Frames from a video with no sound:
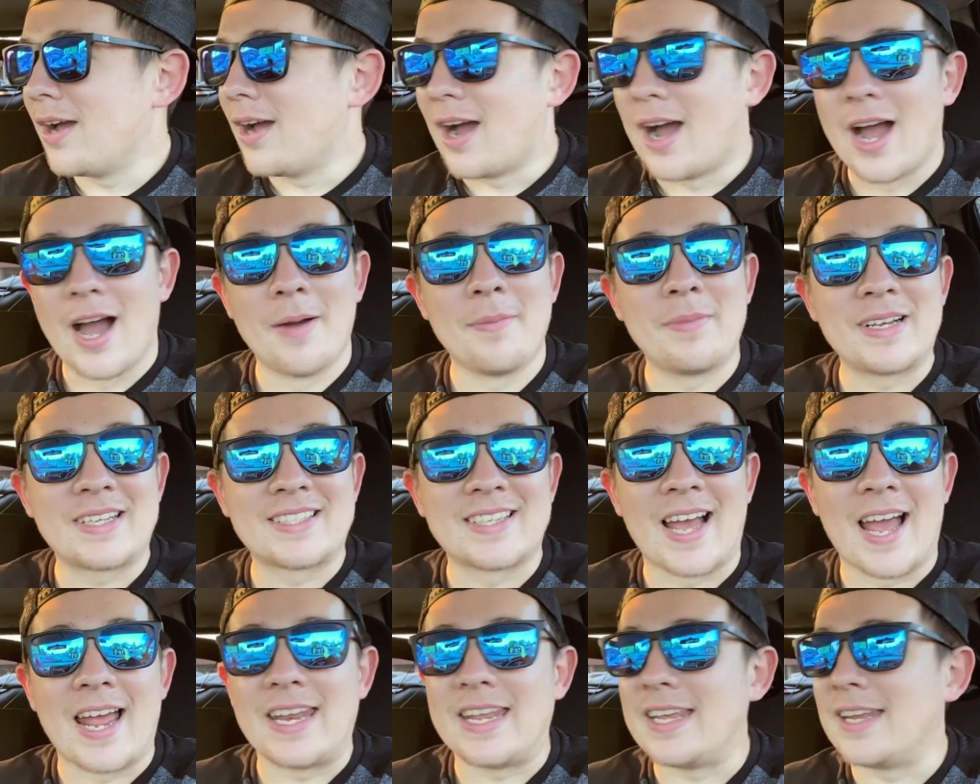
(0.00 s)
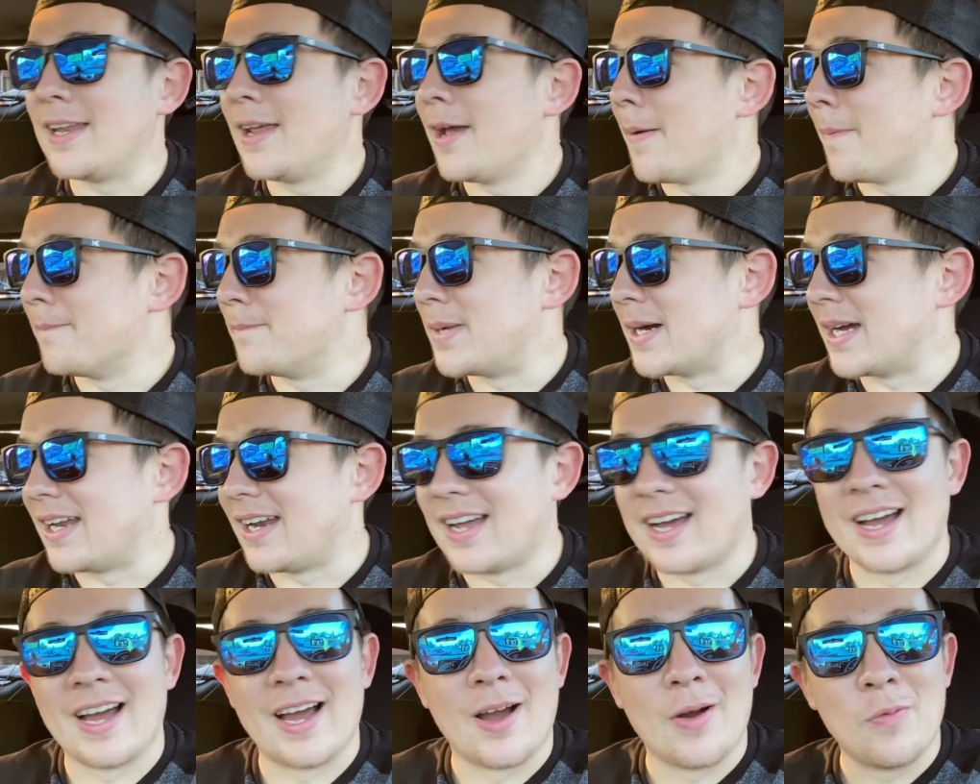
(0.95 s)
I'm excited, but
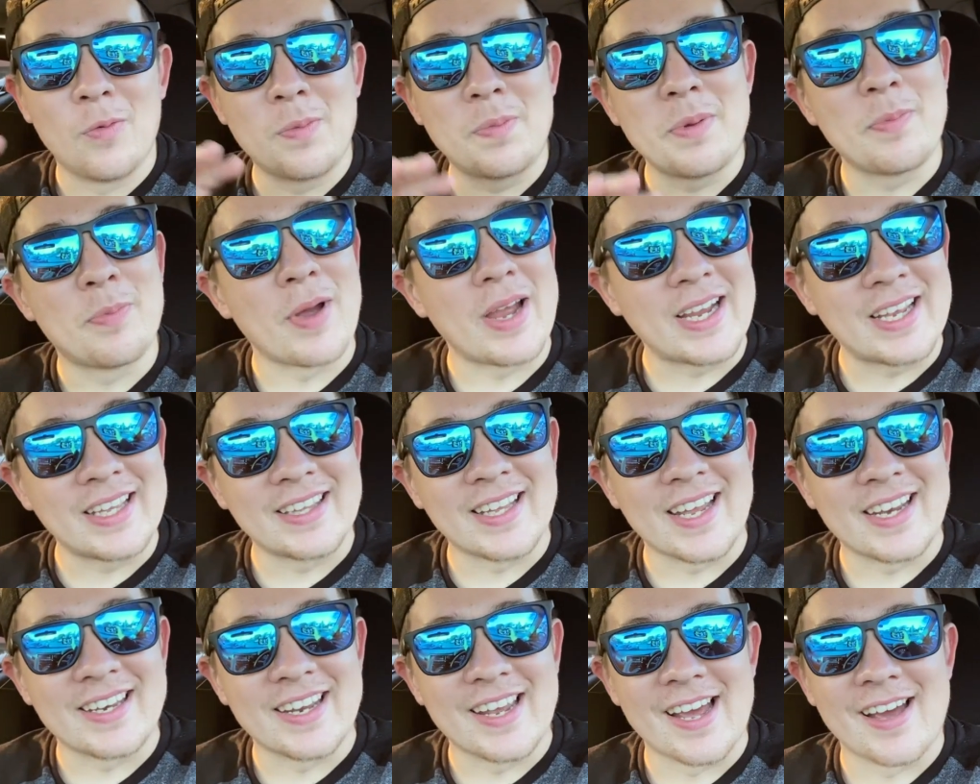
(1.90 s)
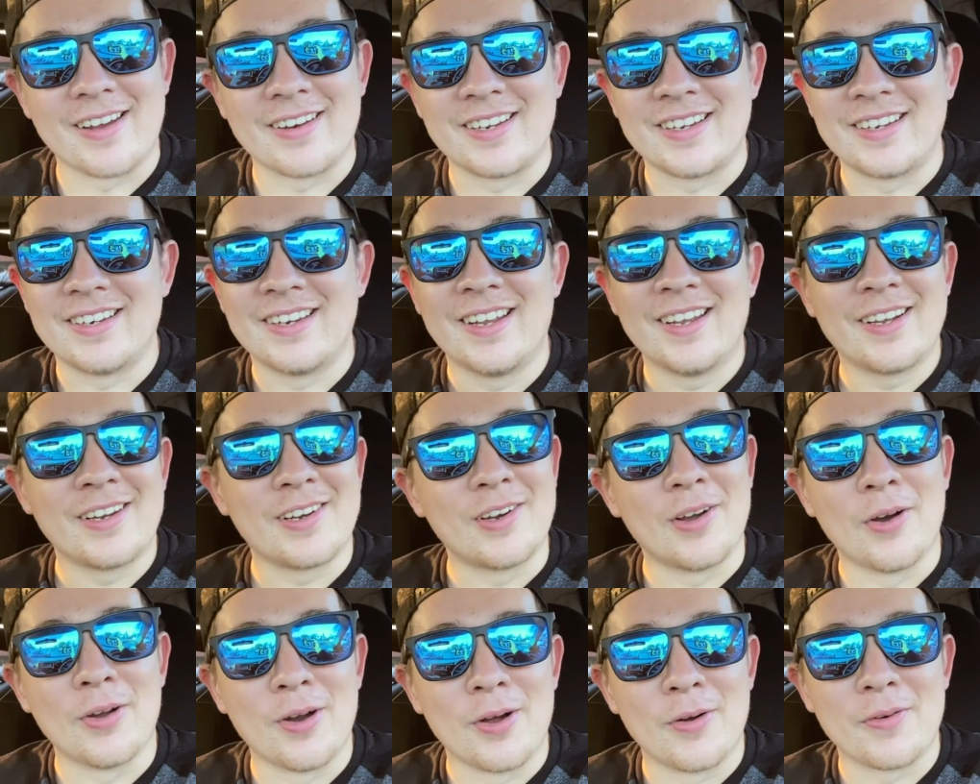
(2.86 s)
we'll be breaking that down and
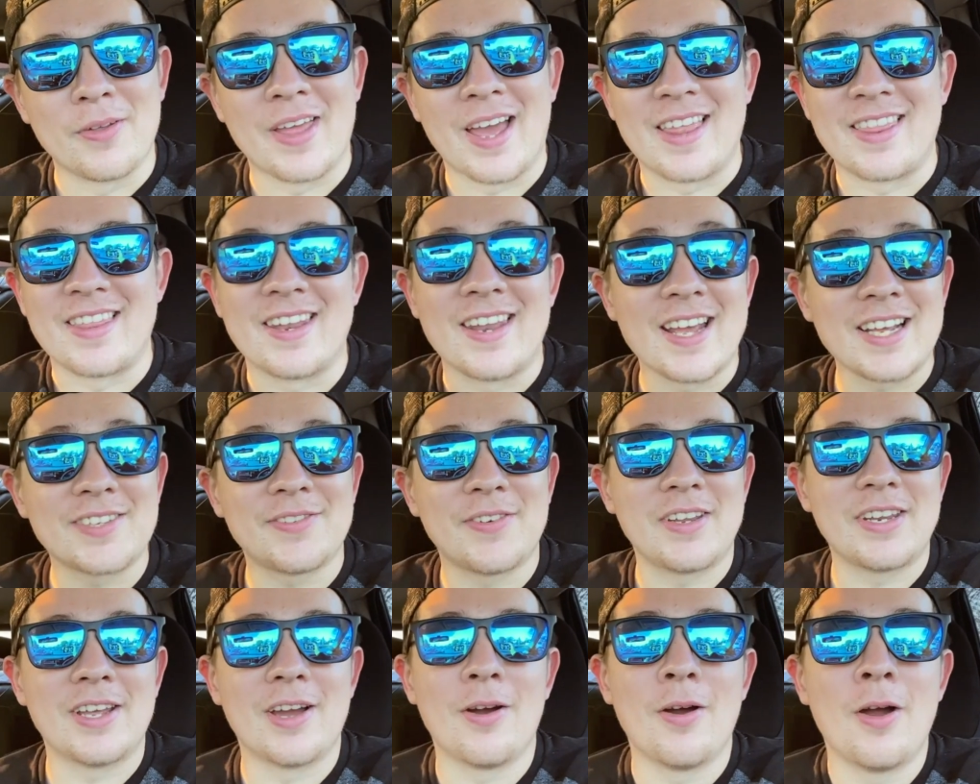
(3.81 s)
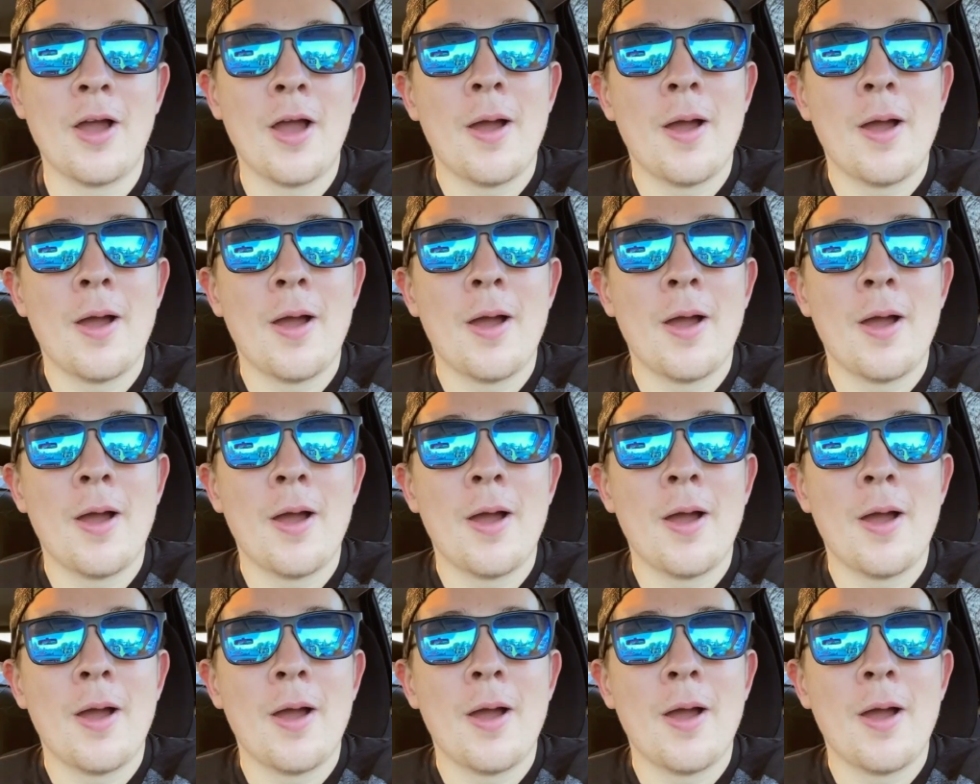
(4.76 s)
going over that in the next video.